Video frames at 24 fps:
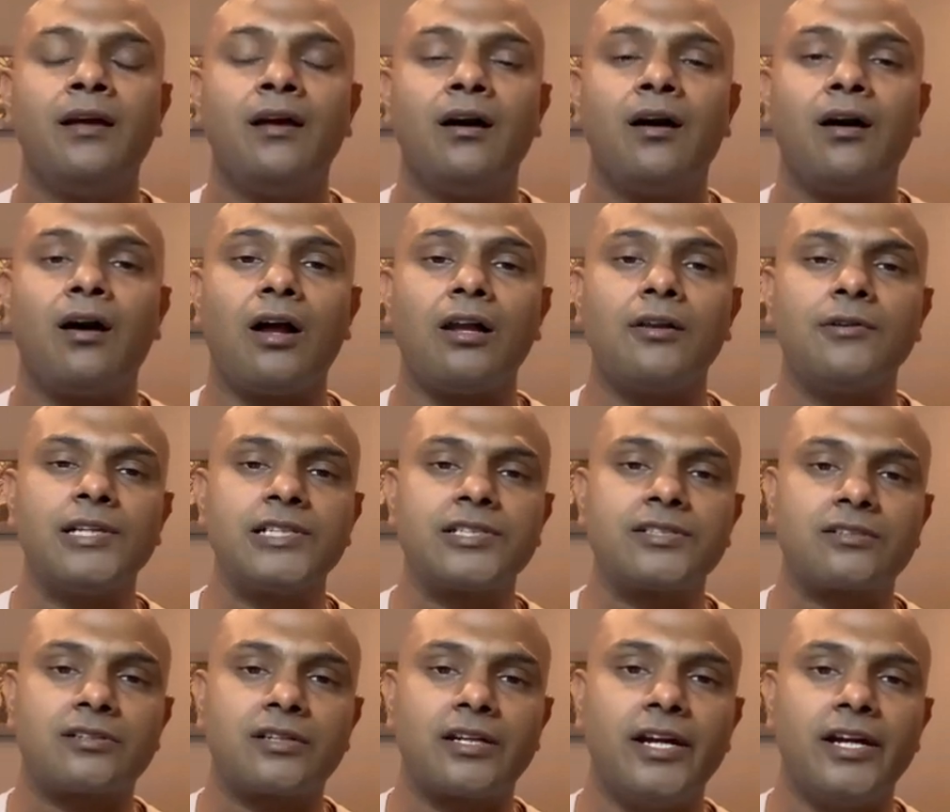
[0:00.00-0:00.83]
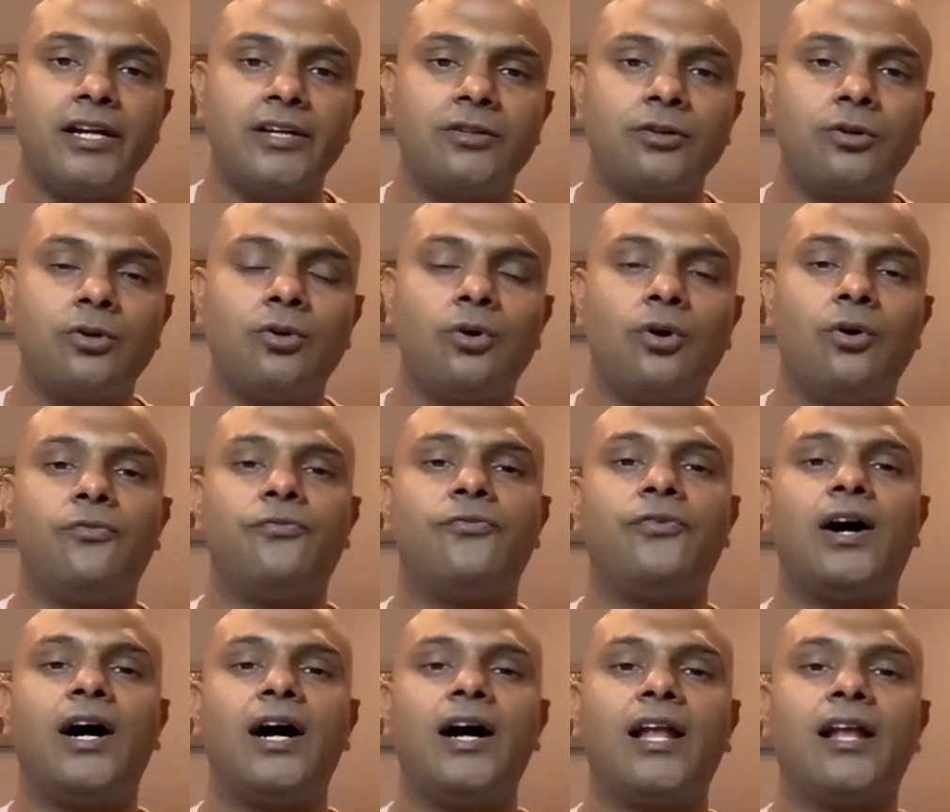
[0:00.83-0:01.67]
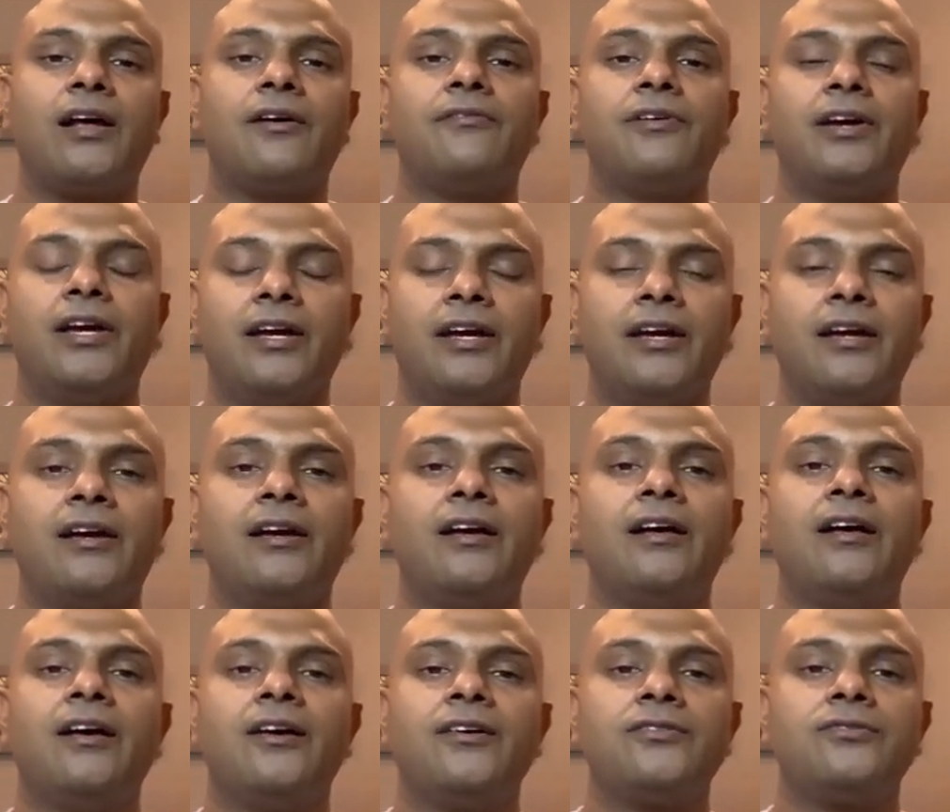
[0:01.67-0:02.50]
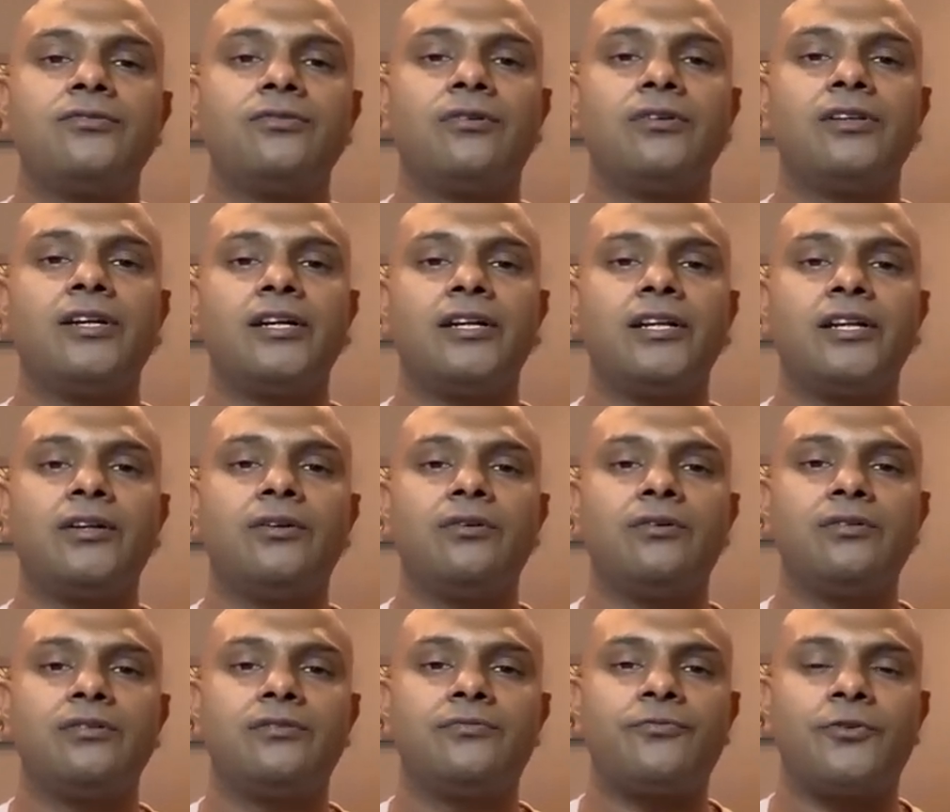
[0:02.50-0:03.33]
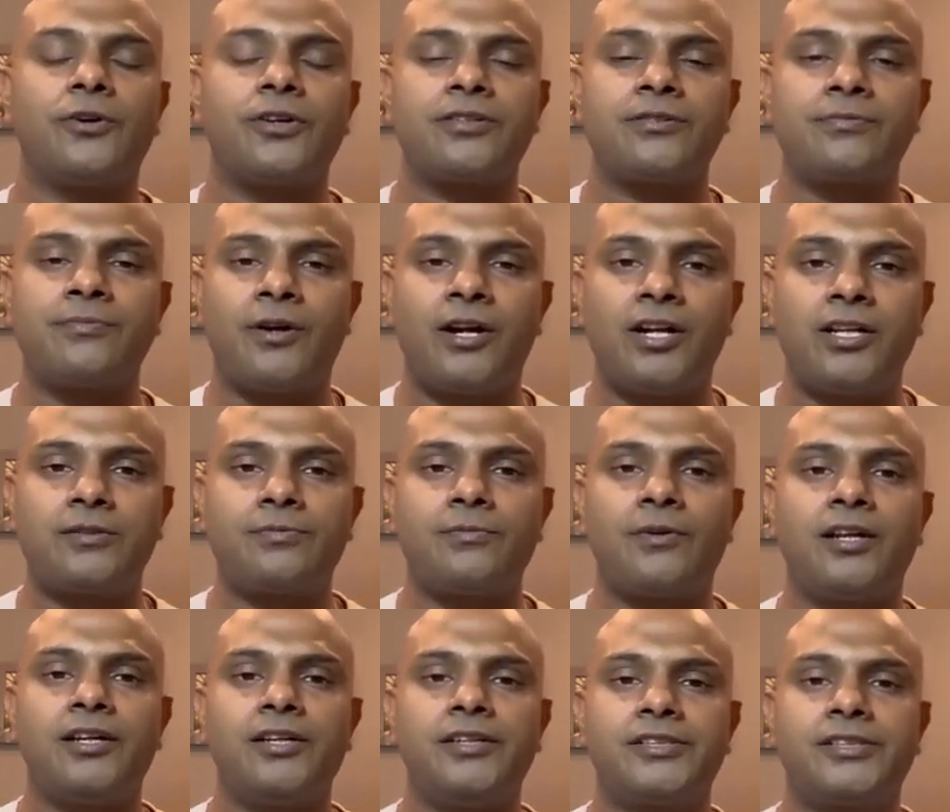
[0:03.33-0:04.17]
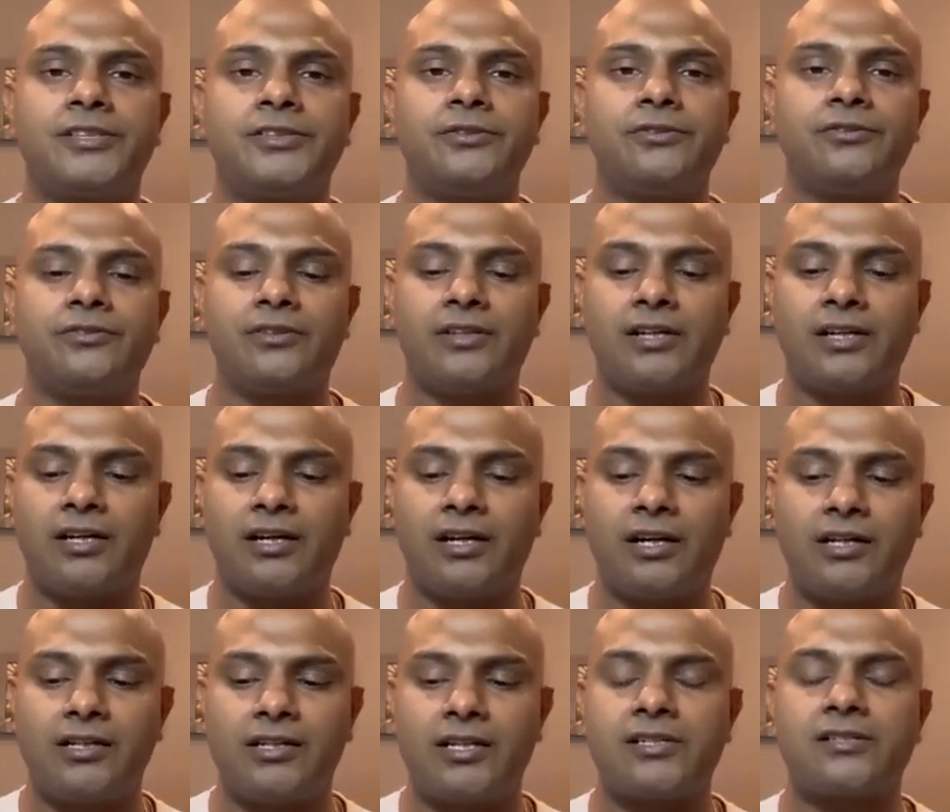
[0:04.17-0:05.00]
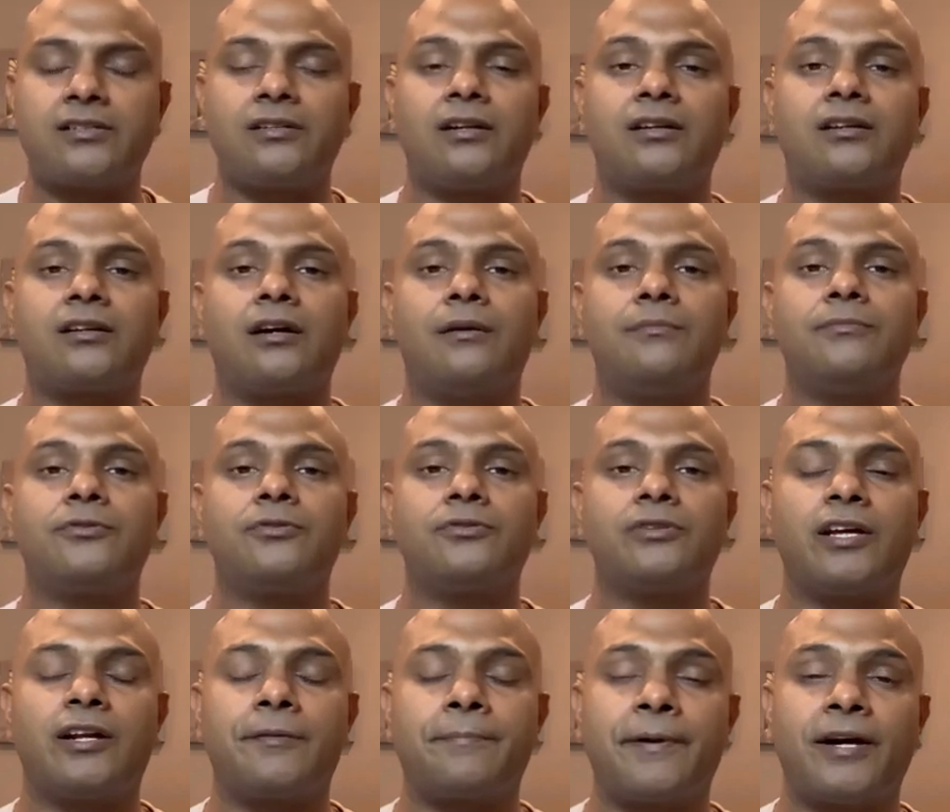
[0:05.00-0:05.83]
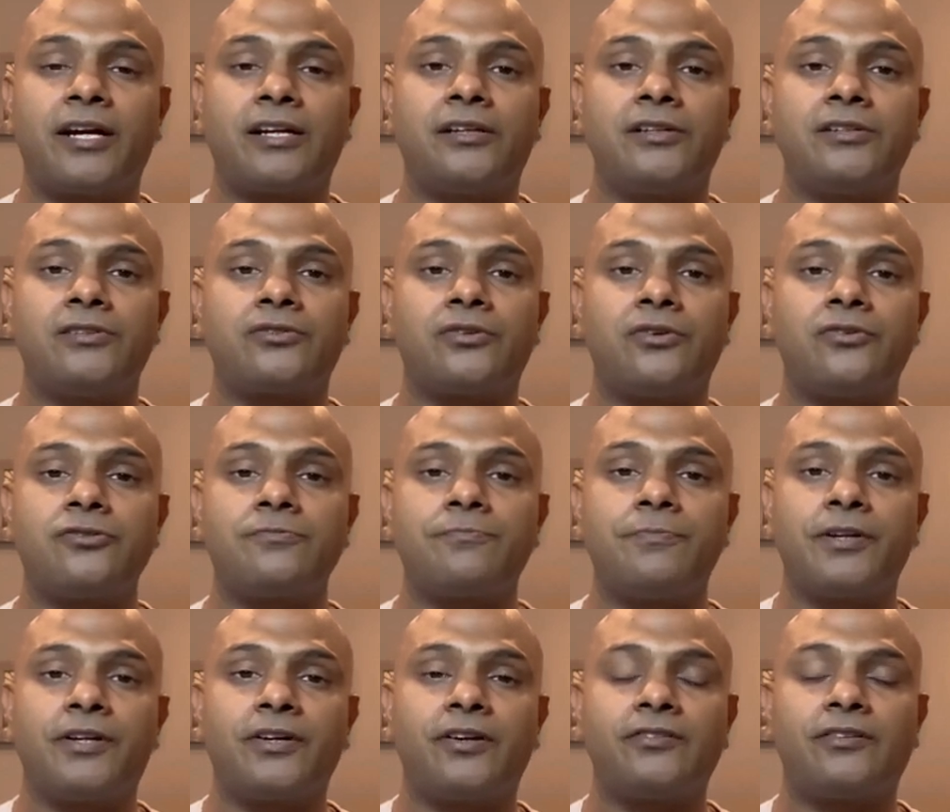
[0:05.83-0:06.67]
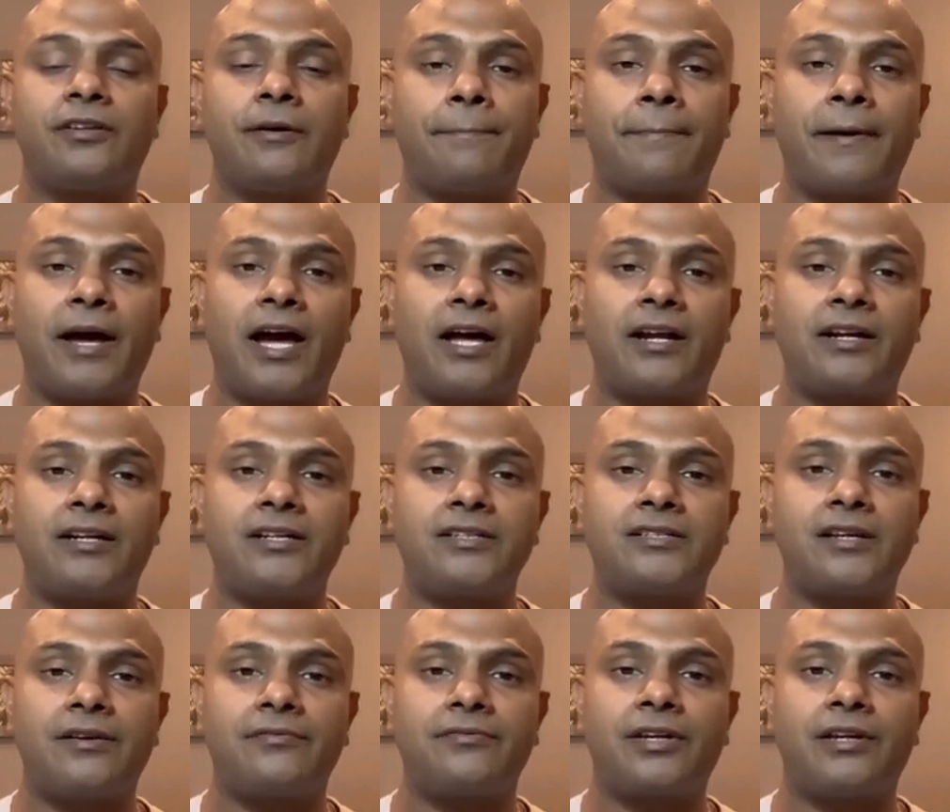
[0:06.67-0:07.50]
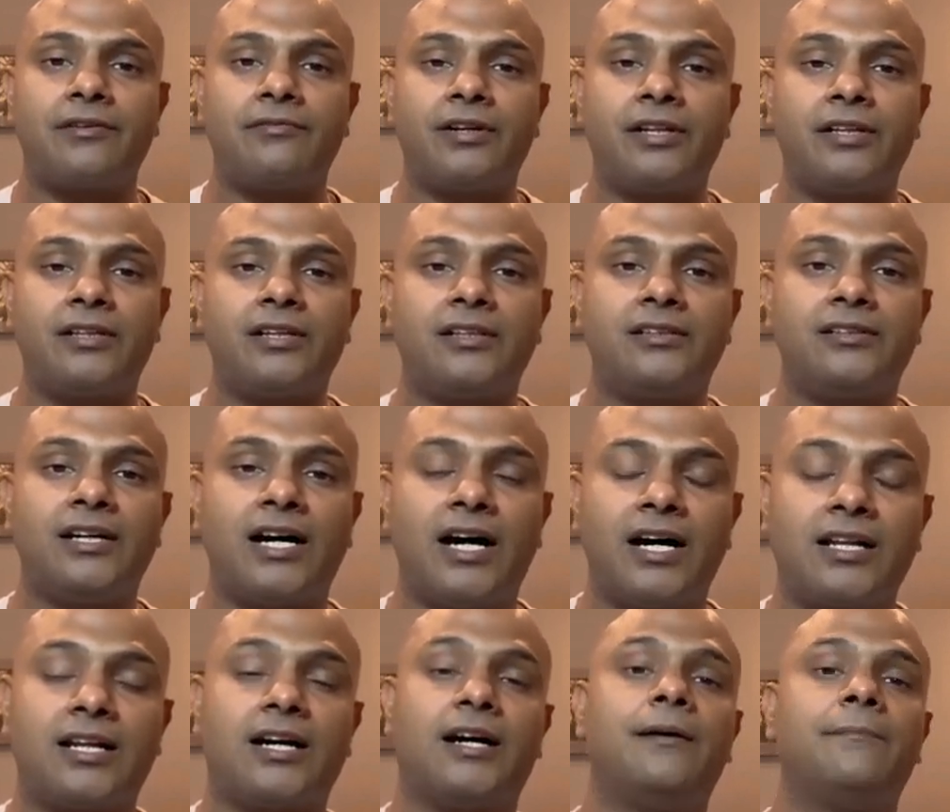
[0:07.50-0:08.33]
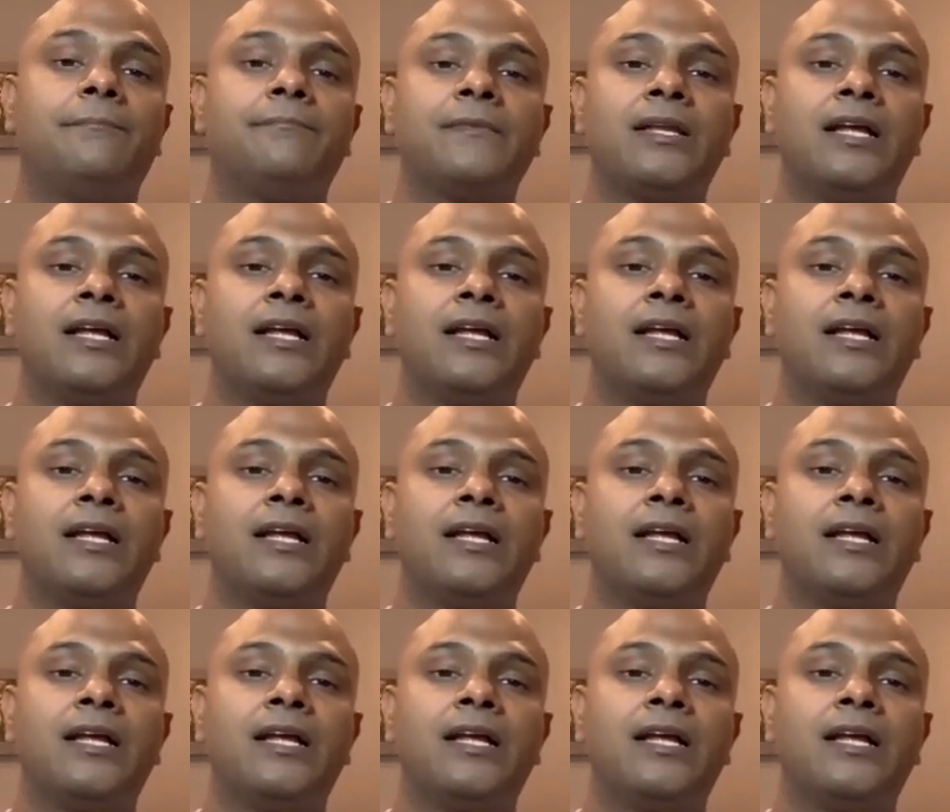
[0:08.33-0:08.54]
Always try to go far away, so that for small issues the girl does not come to their parents' house, because the parents have given the dana.